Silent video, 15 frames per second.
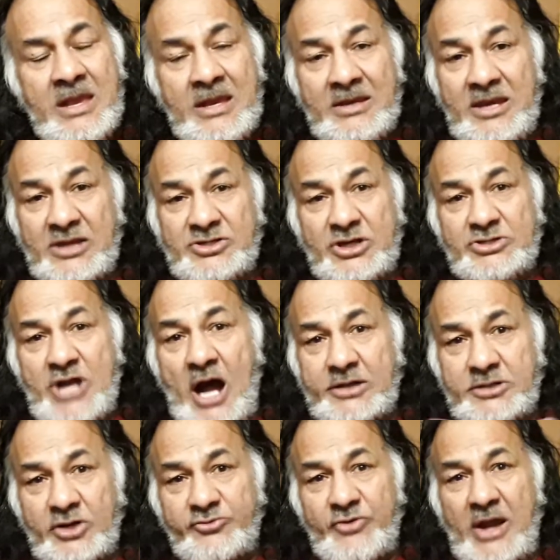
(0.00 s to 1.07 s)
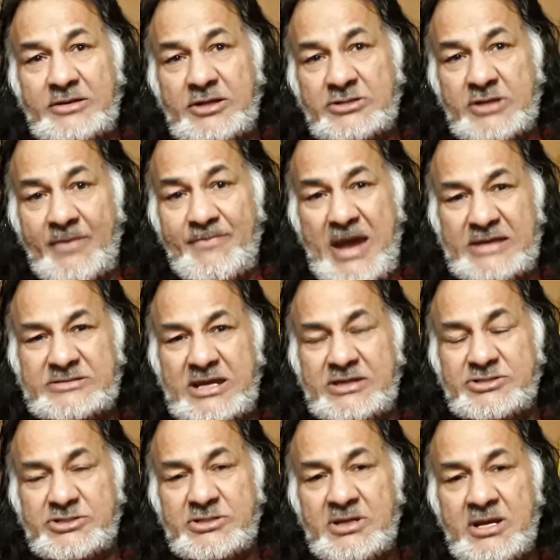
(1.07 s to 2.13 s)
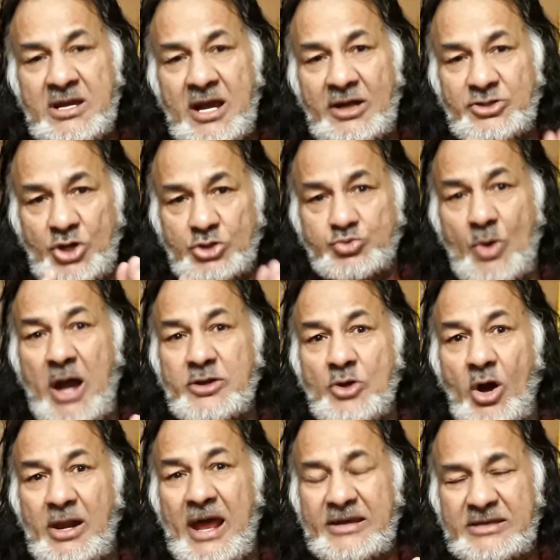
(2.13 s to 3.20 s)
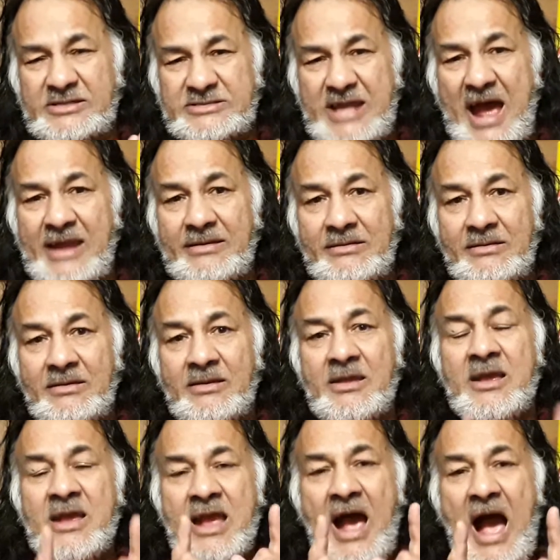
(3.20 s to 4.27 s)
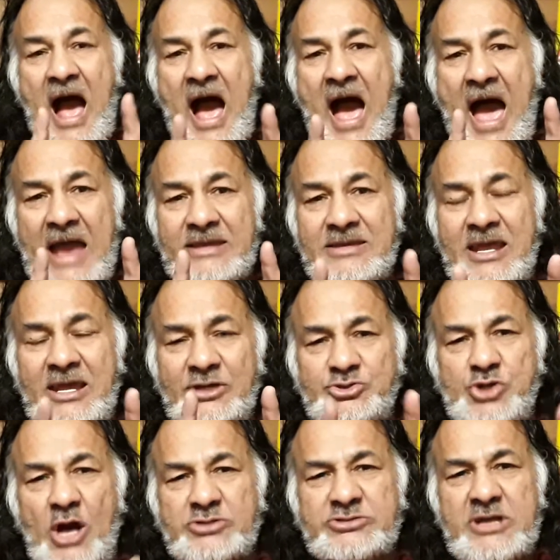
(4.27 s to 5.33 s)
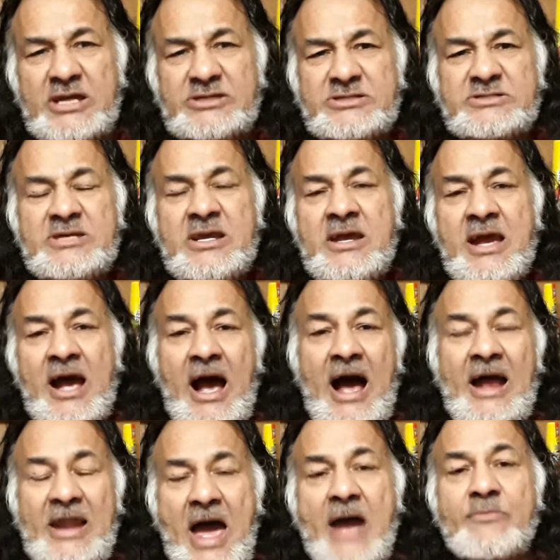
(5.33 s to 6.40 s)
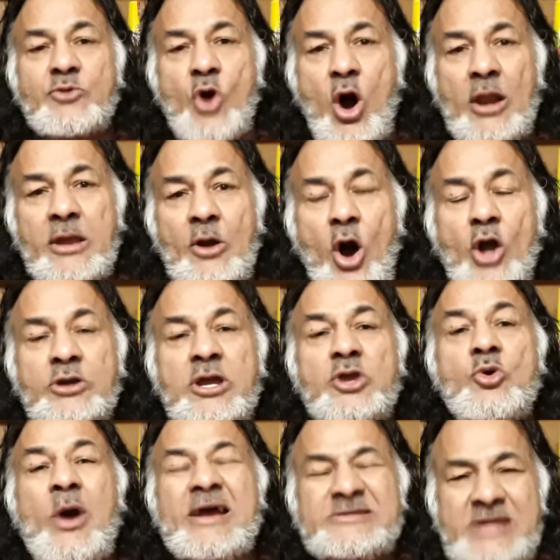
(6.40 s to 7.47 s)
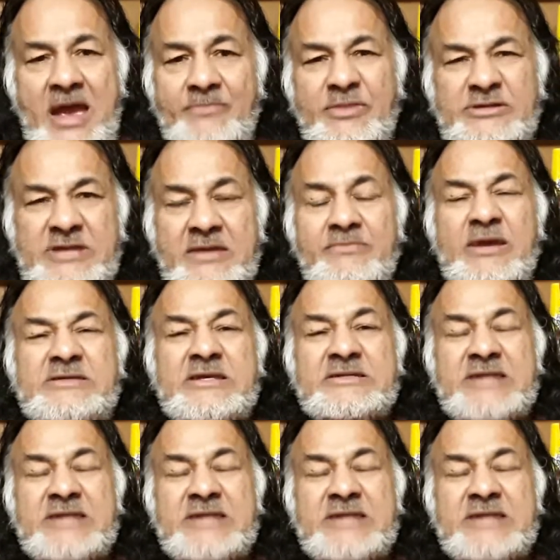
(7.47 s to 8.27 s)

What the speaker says: This is not a threat, it's a message. Just want you all understand. I need justice. And I'm calling on the U.S. Embassy, Mrs.